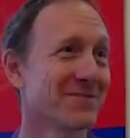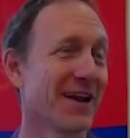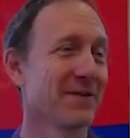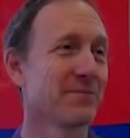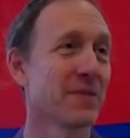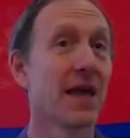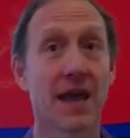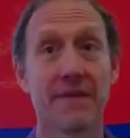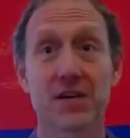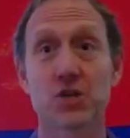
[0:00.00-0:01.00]
right?
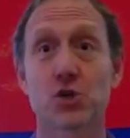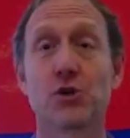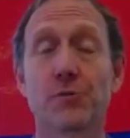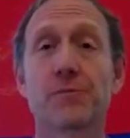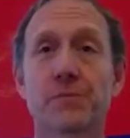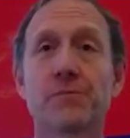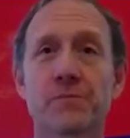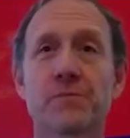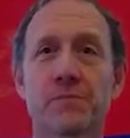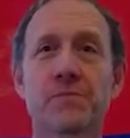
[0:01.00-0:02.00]
And that's true.
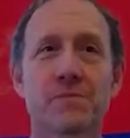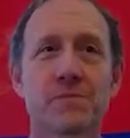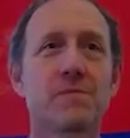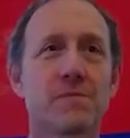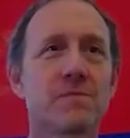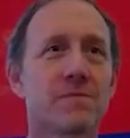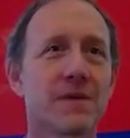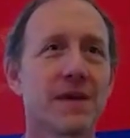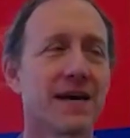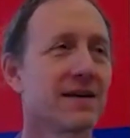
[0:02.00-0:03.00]

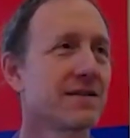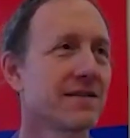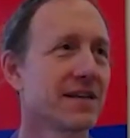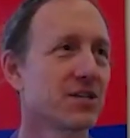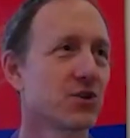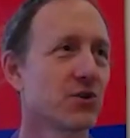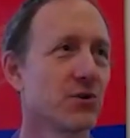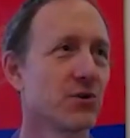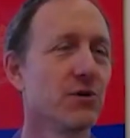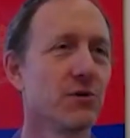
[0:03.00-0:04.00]
Yeah, that's true.
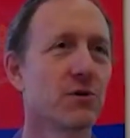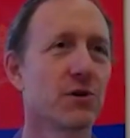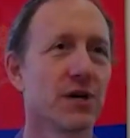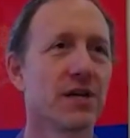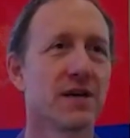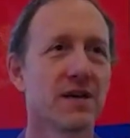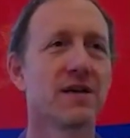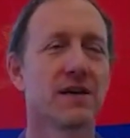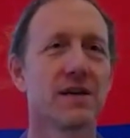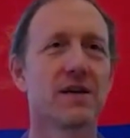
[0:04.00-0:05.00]
You you could
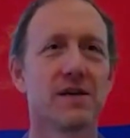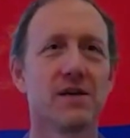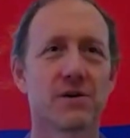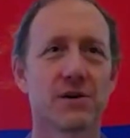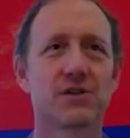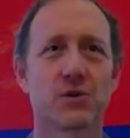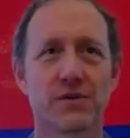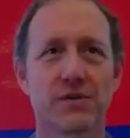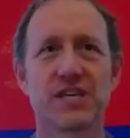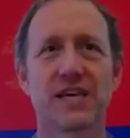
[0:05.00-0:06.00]
you could sort
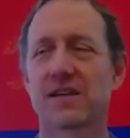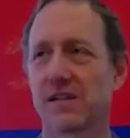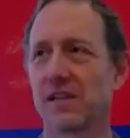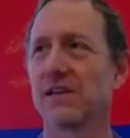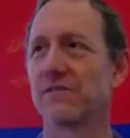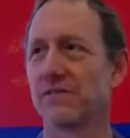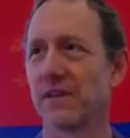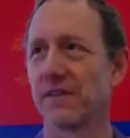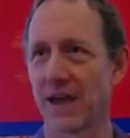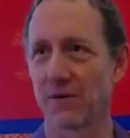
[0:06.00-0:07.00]
of seek to live
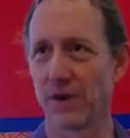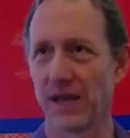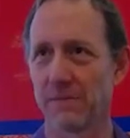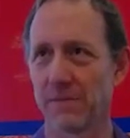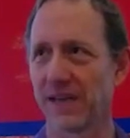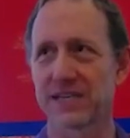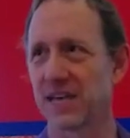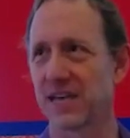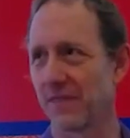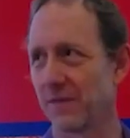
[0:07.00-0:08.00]
in that way, but that's
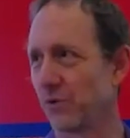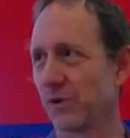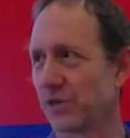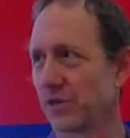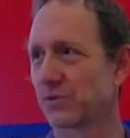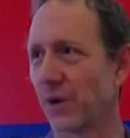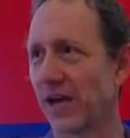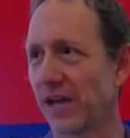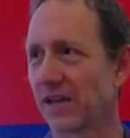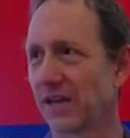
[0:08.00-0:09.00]
not the Buddhist way.
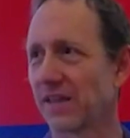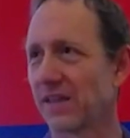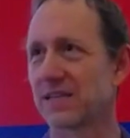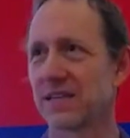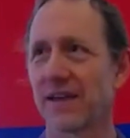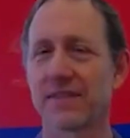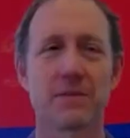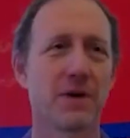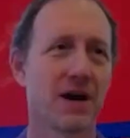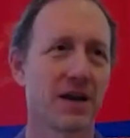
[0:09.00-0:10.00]
It's not the
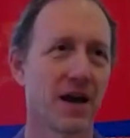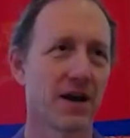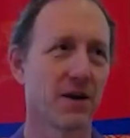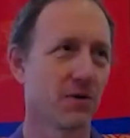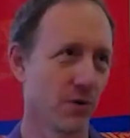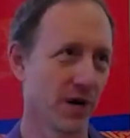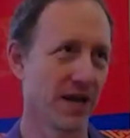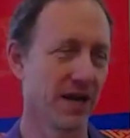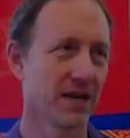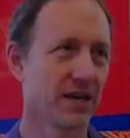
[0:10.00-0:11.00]
Mahayana way.